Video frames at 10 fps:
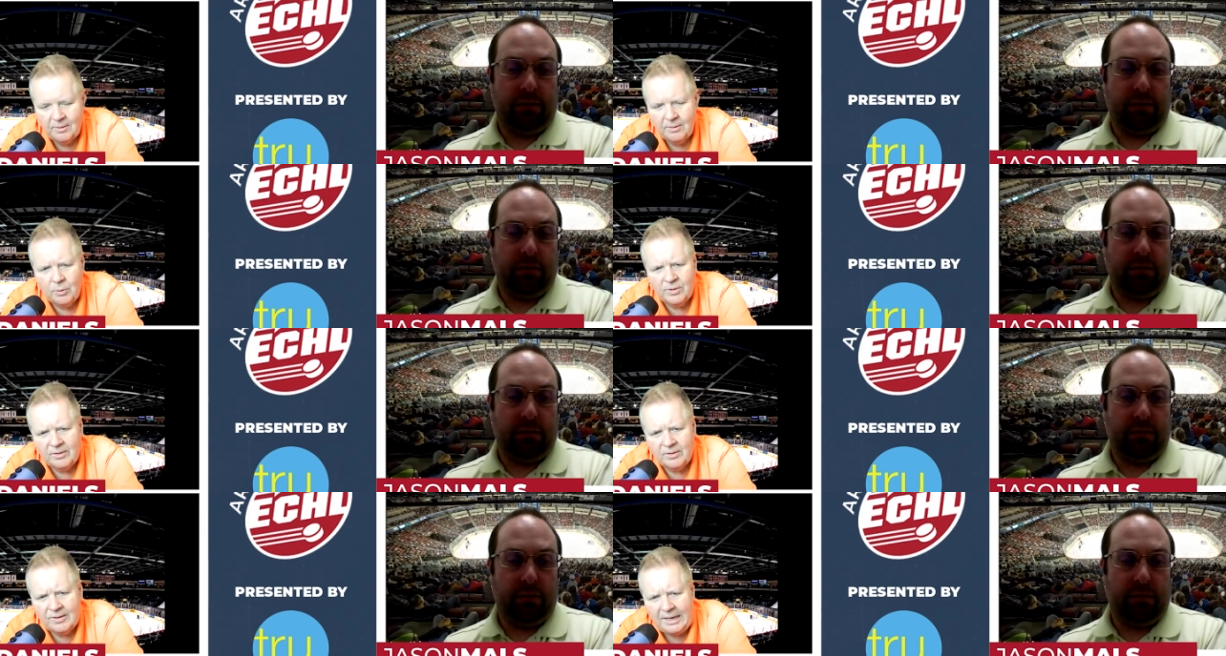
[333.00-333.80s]
Speaker 1: was
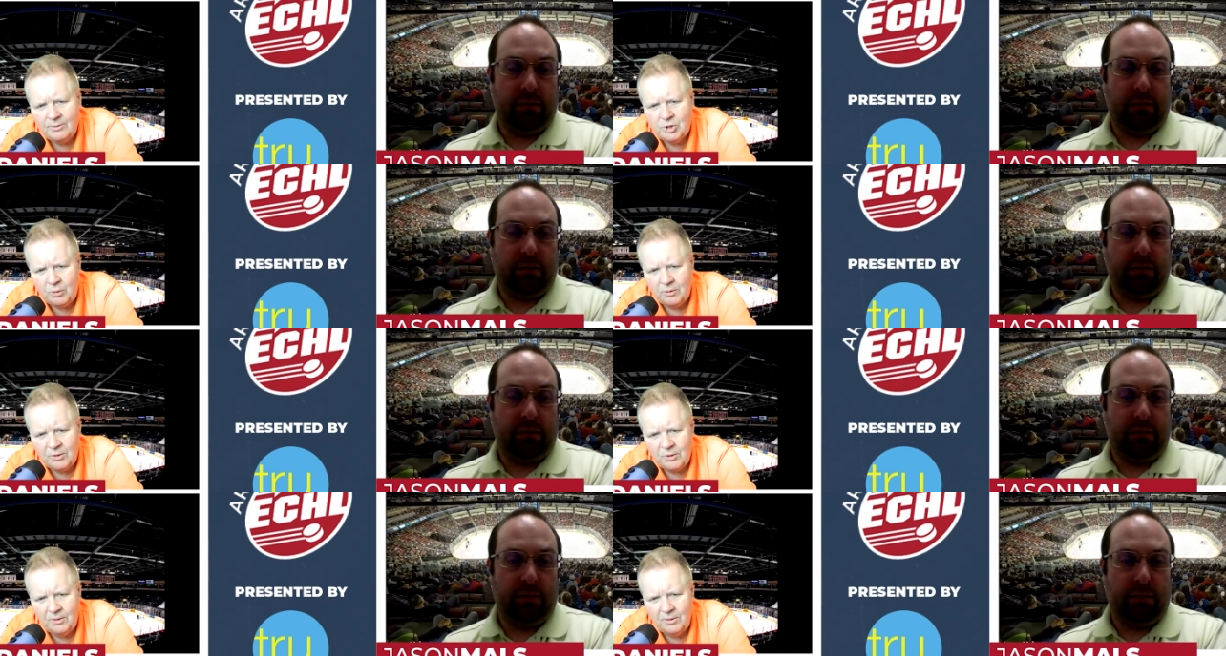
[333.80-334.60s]
it Steve
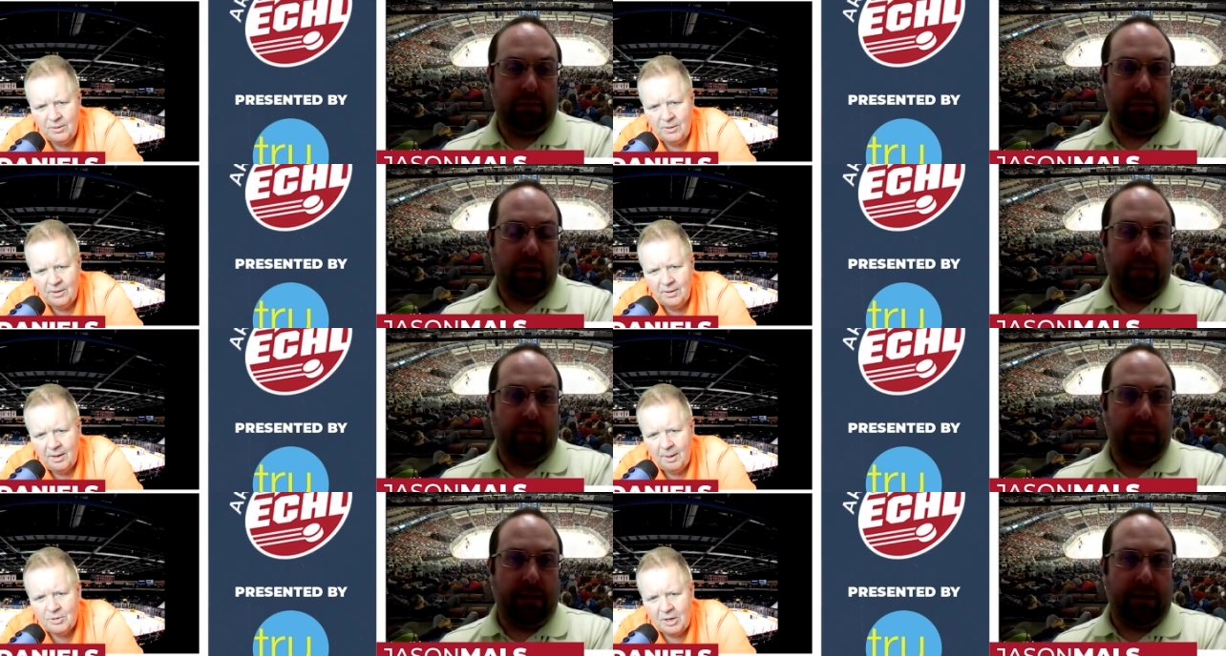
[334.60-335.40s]
Schuster?
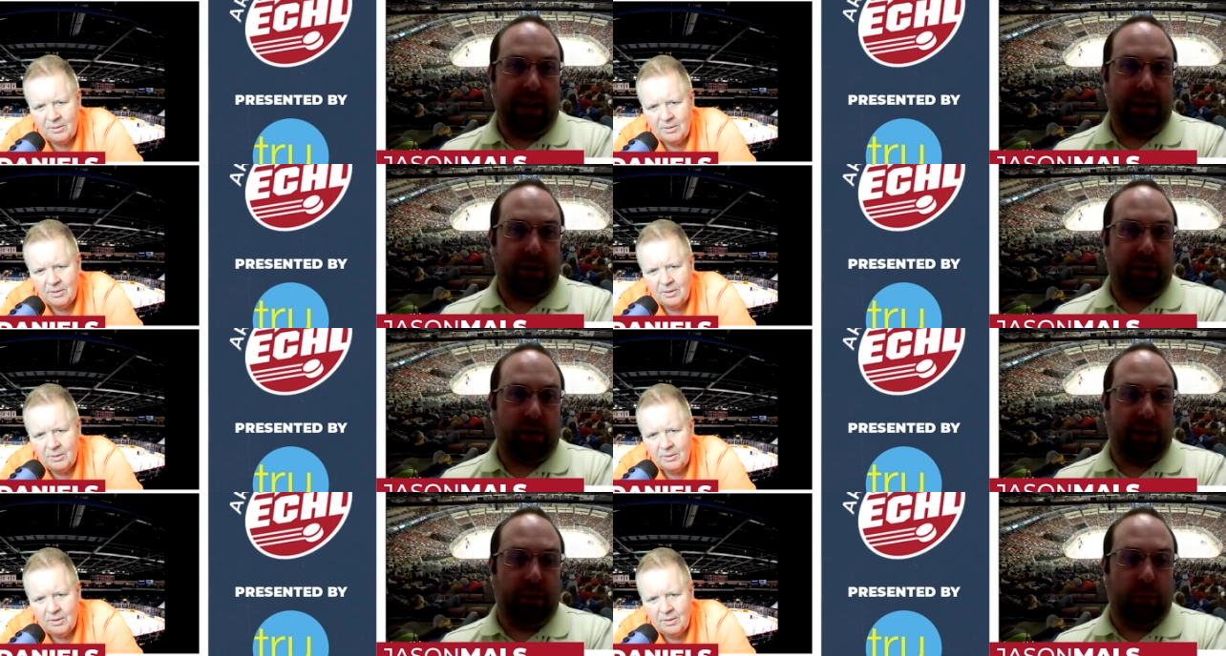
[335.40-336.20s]

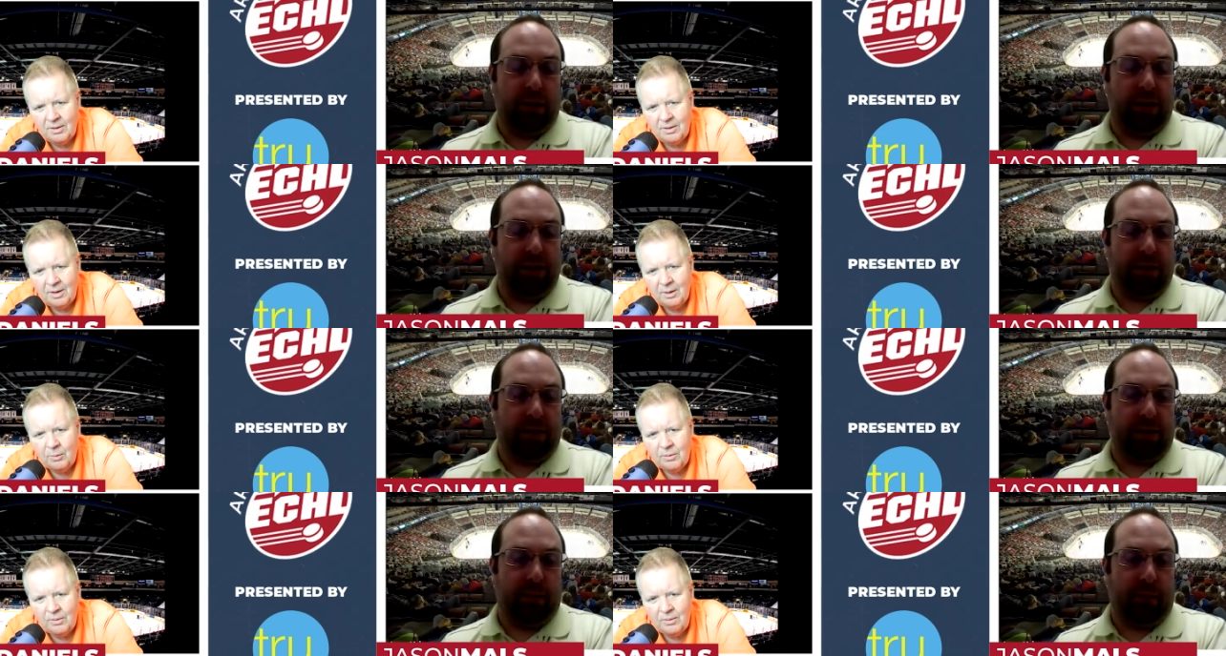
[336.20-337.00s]
Speaker 2: Actually, it
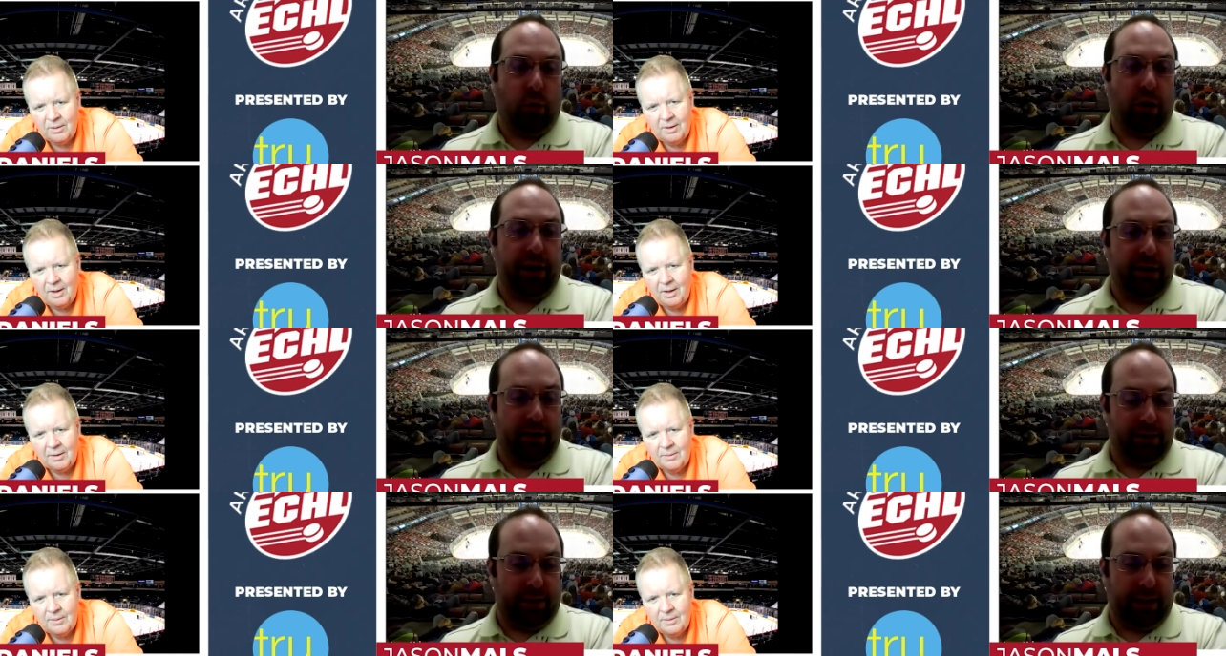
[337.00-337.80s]
was 4 uh-huh.
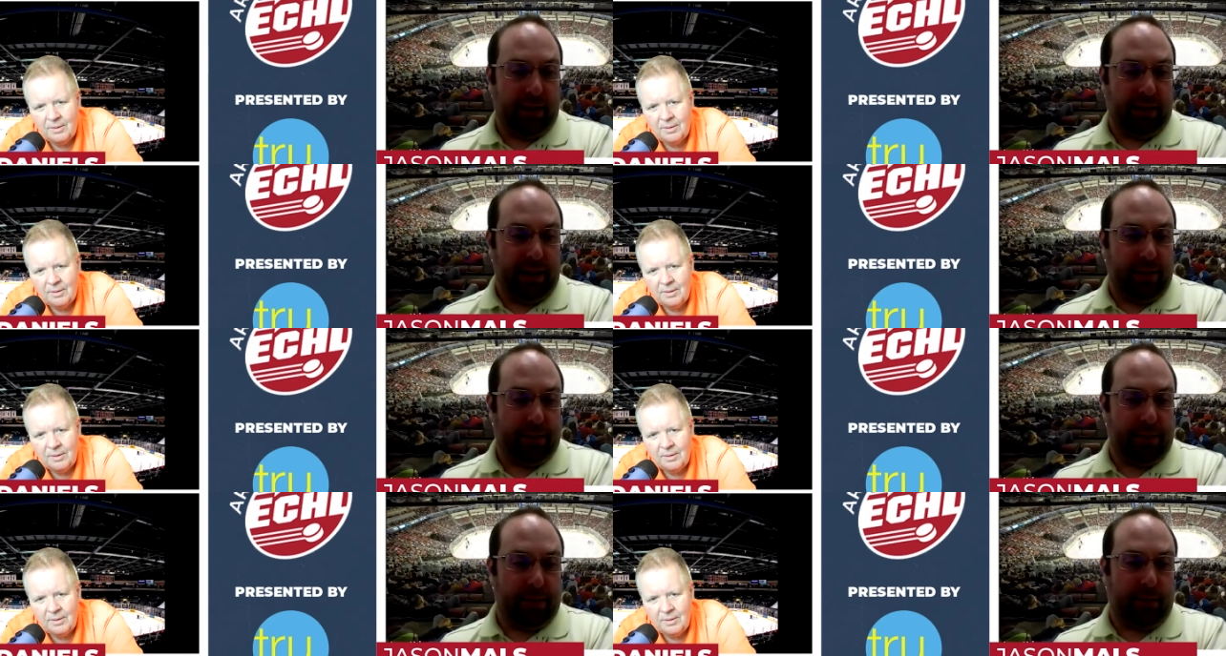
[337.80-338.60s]
years. I
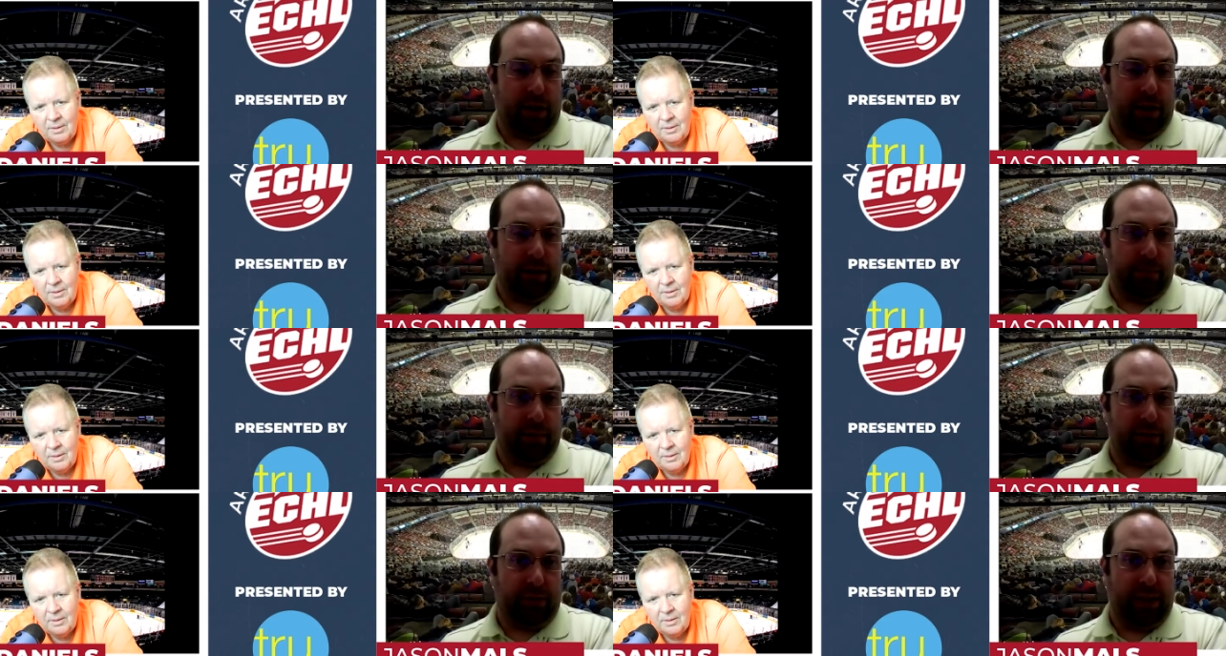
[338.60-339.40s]
left
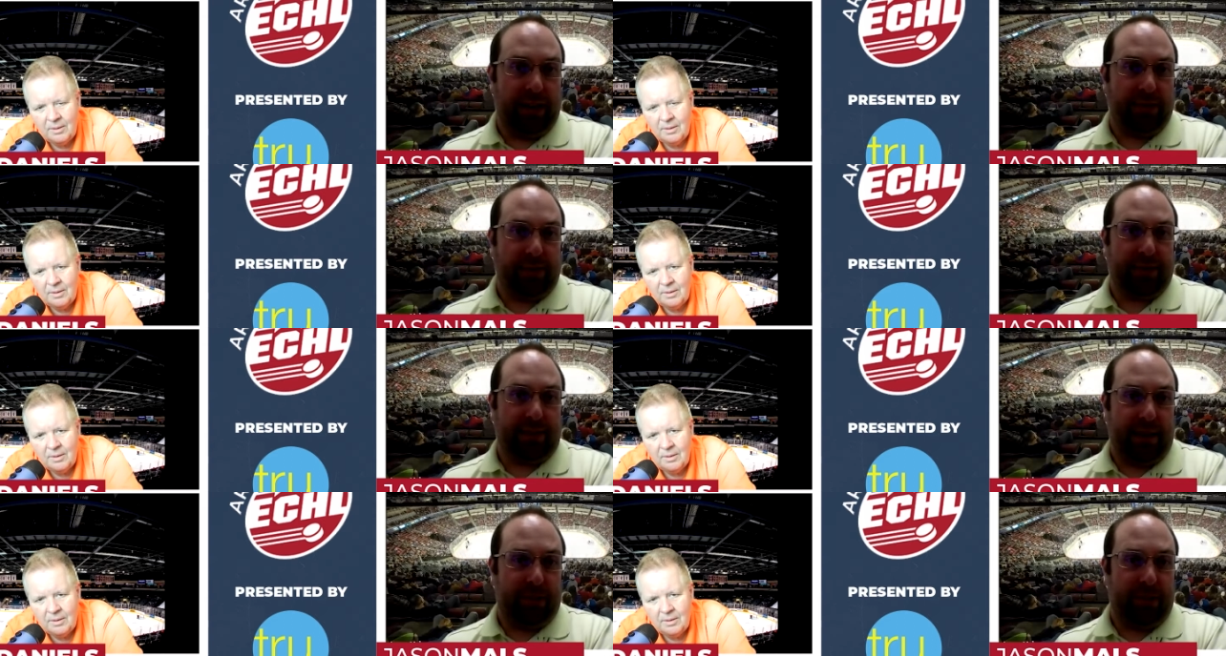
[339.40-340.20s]
from
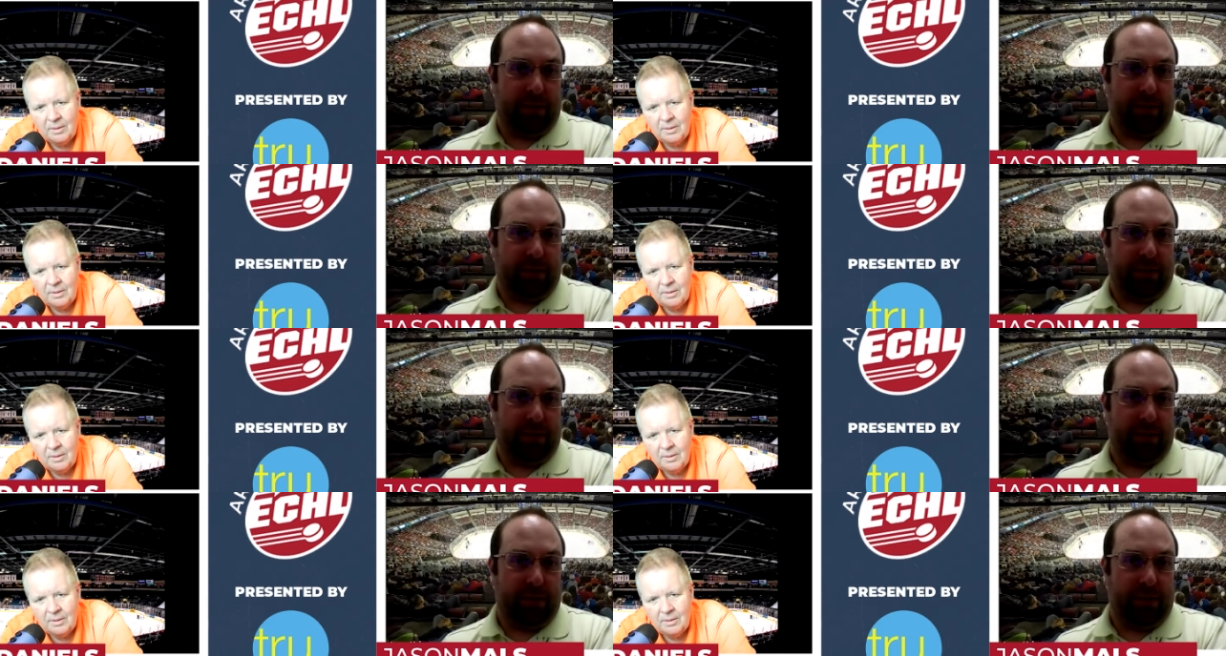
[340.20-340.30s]
2007 to